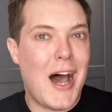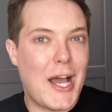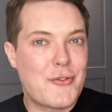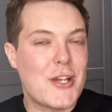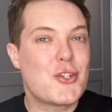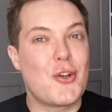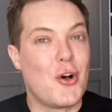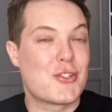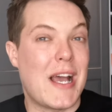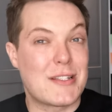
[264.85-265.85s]
Hydration
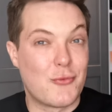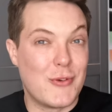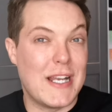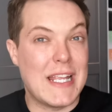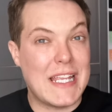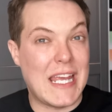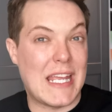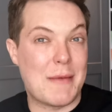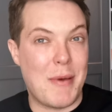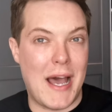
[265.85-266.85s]
also has a really
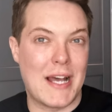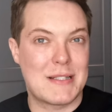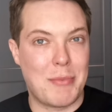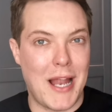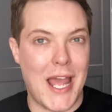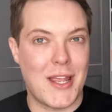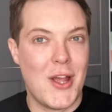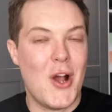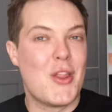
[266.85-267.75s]
key part to play.